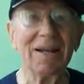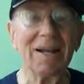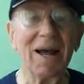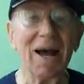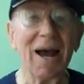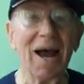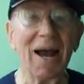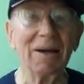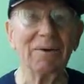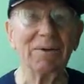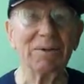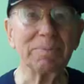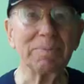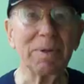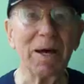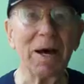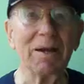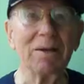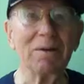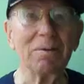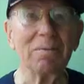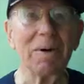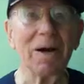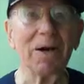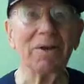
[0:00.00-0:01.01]
I was down
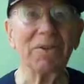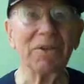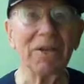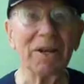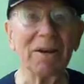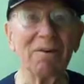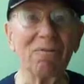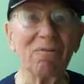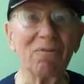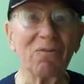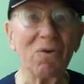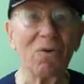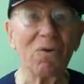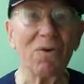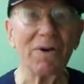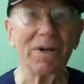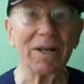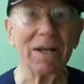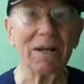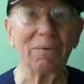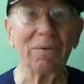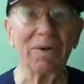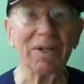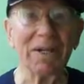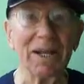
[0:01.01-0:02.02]
to about their
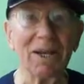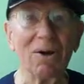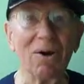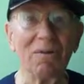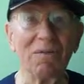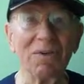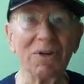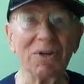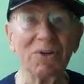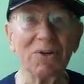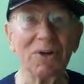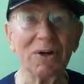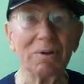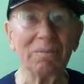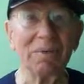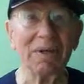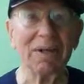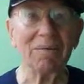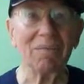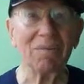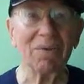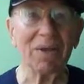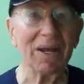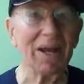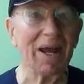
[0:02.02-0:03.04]
40 when they overtook me,
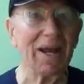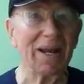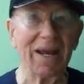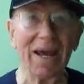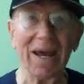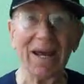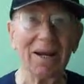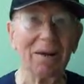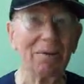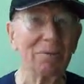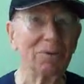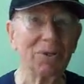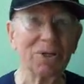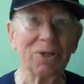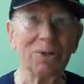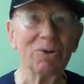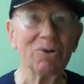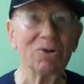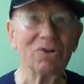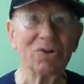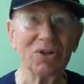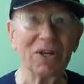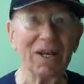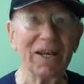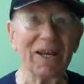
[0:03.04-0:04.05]
and I had a
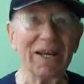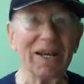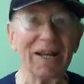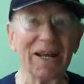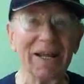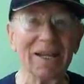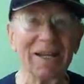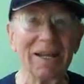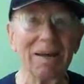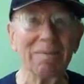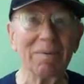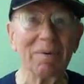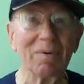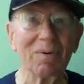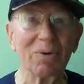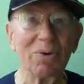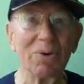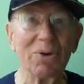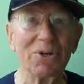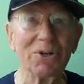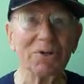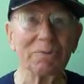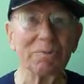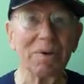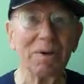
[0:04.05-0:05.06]
huge lead on them, of
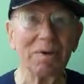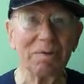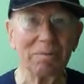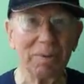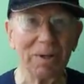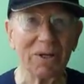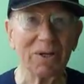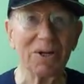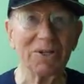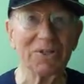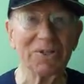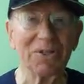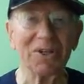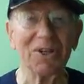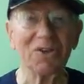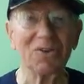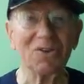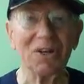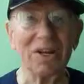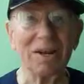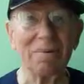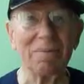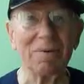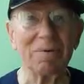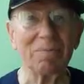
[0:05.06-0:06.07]
course, because it's a
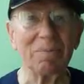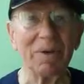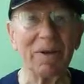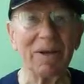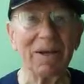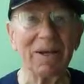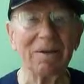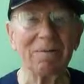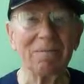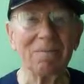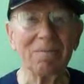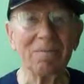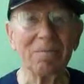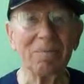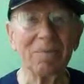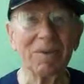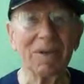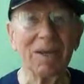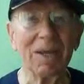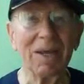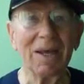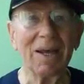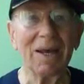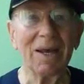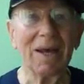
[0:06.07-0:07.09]
sleeper play.
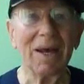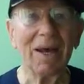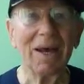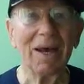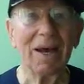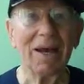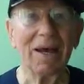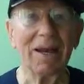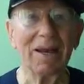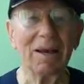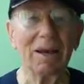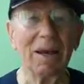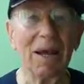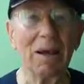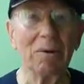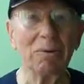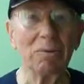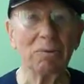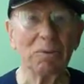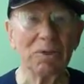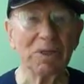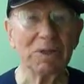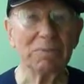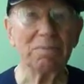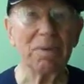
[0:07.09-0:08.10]
And it
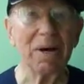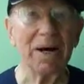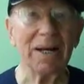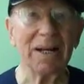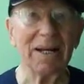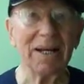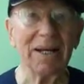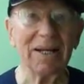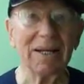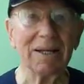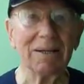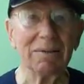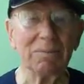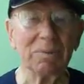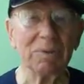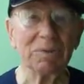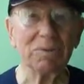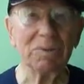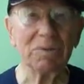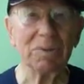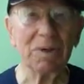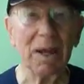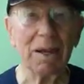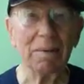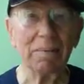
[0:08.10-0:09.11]
was muddy and
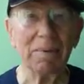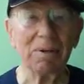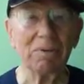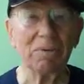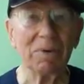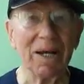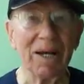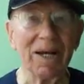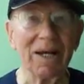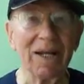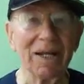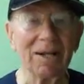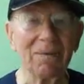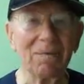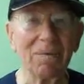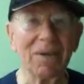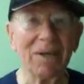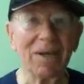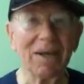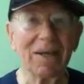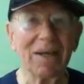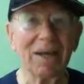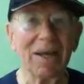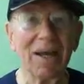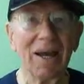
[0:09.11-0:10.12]
had been raining,
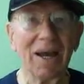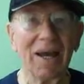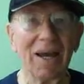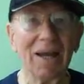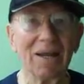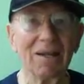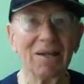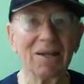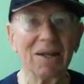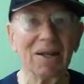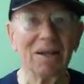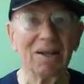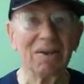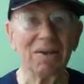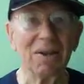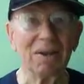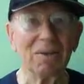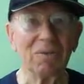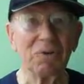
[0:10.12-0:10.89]
and the